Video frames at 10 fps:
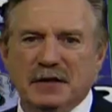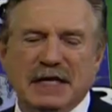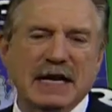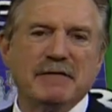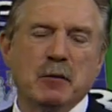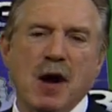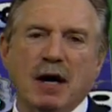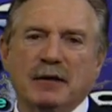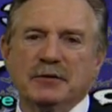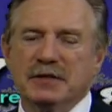Good evening.
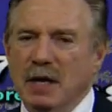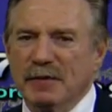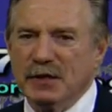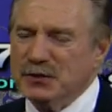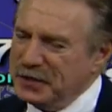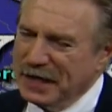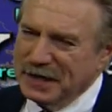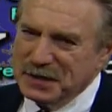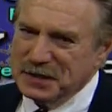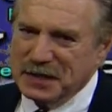Welcome to
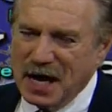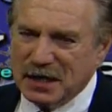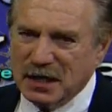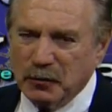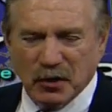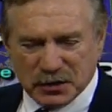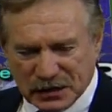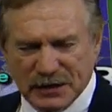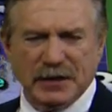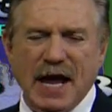WJZ.com. Well, it's
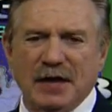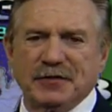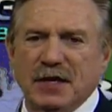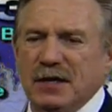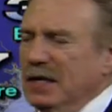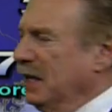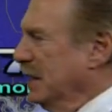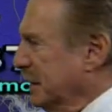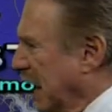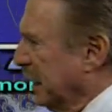cleared out there,
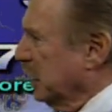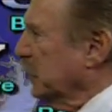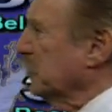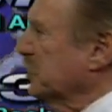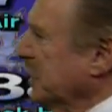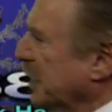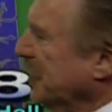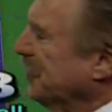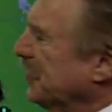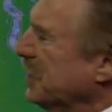getting a little
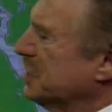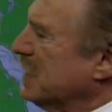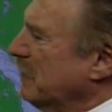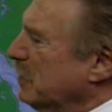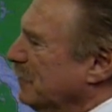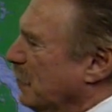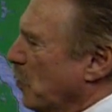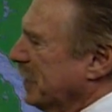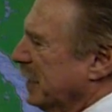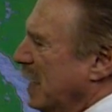chilly. 37,
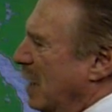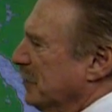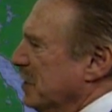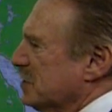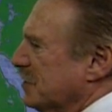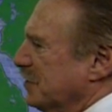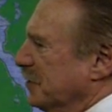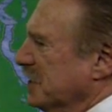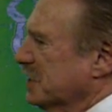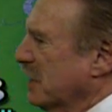40 Annapolis,
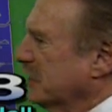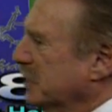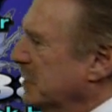37 in